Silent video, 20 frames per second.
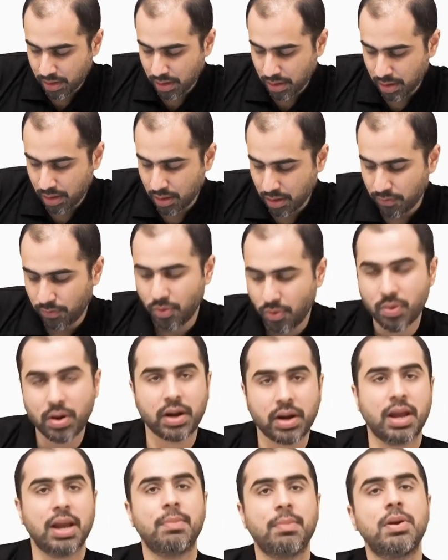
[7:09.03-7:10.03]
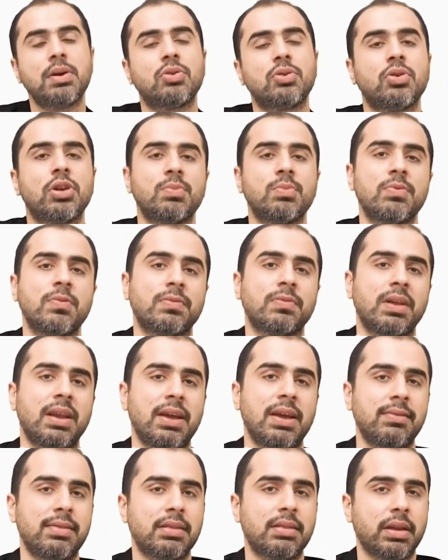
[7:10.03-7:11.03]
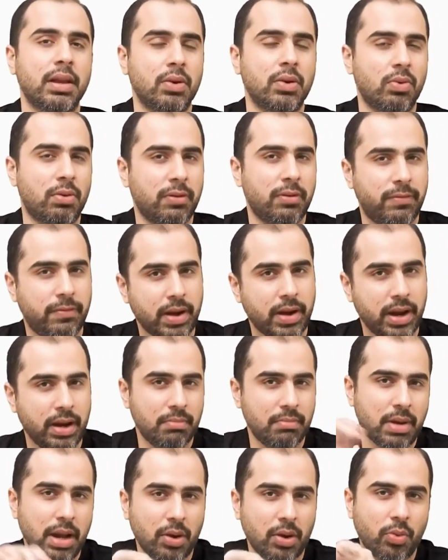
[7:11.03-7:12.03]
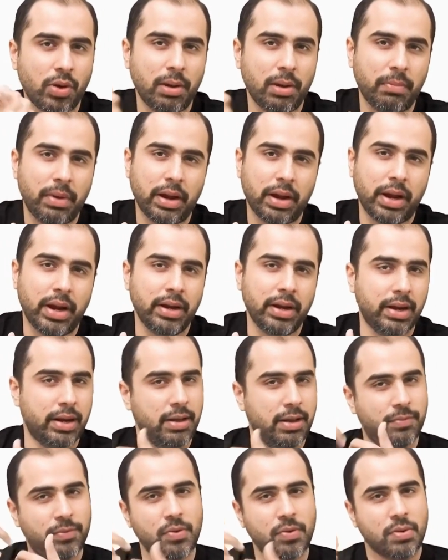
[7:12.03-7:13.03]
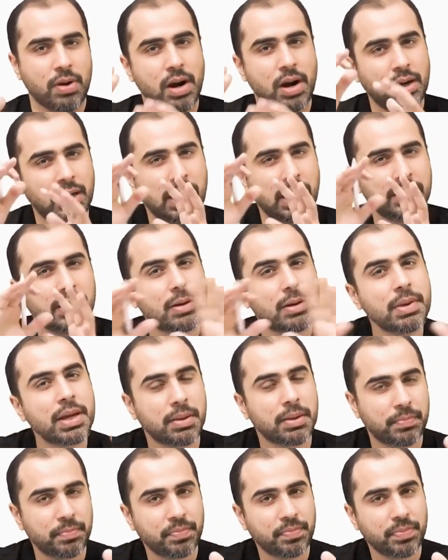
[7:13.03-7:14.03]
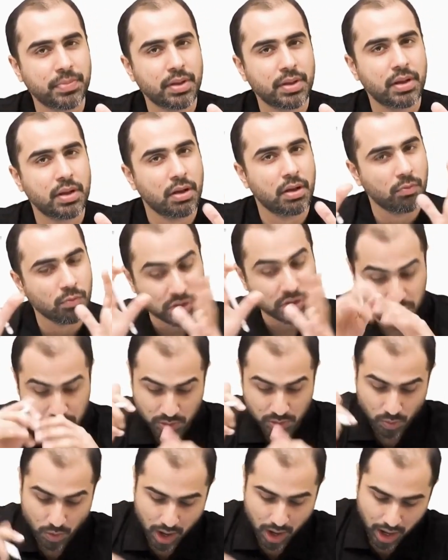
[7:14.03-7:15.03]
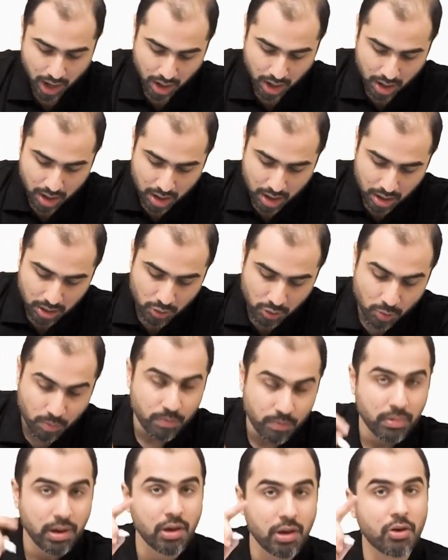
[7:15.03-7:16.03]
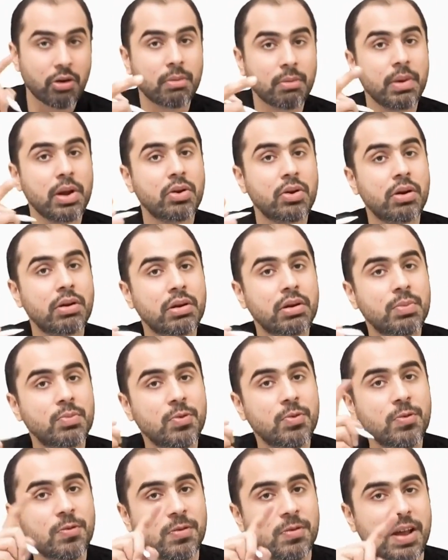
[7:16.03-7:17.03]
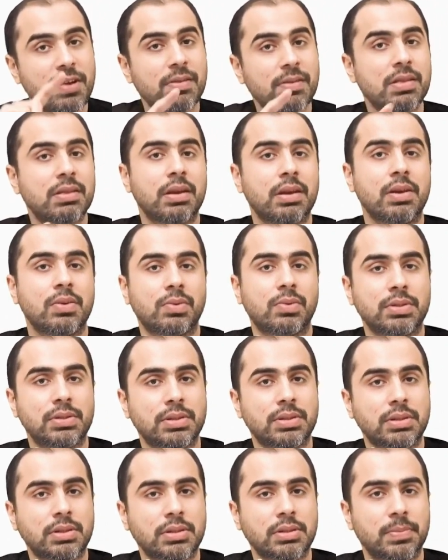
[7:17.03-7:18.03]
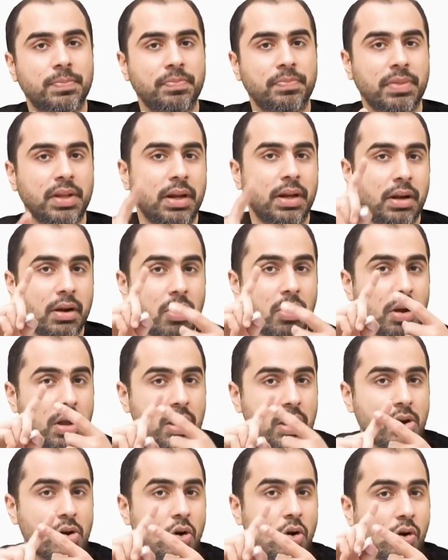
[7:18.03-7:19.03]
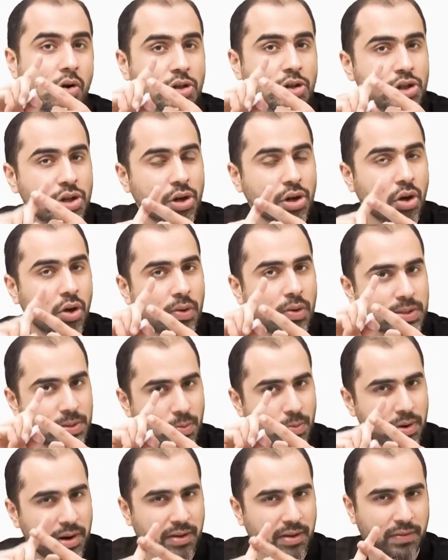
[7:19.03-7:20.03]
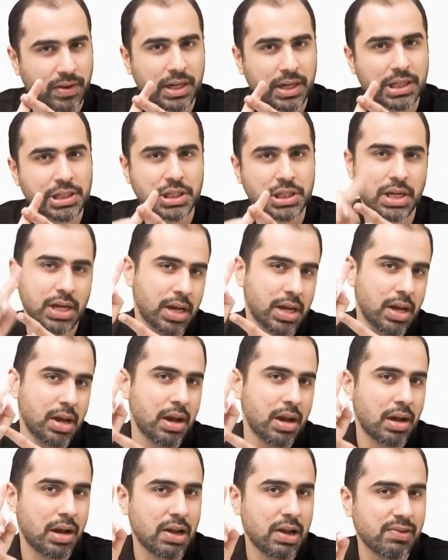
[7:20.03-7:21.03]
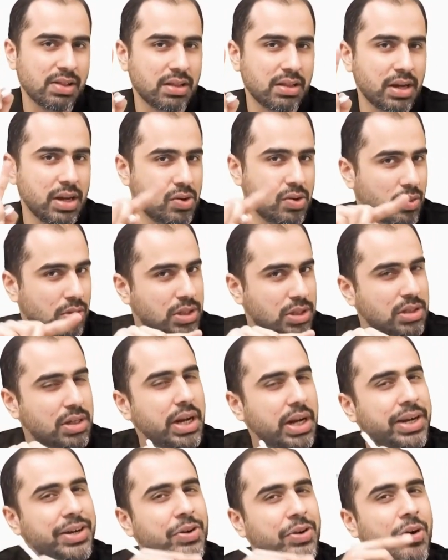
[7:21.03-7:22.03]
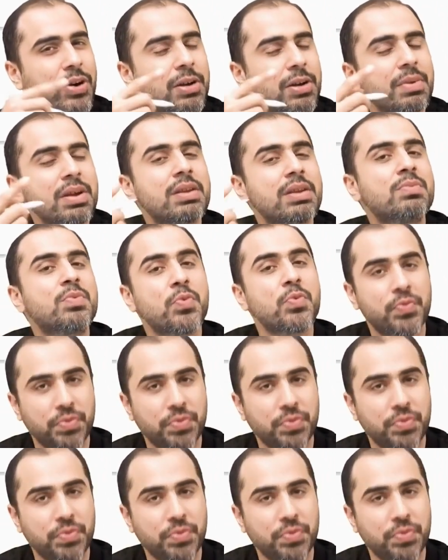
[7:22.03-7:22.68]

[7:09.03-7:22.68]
If you are able to remove the level 3 node, fine, by going behind it. If you can't, let it be. Which is why you may or may not remove level 3 nodes. In Auchincloss modification, level 3 nodes need not be removed.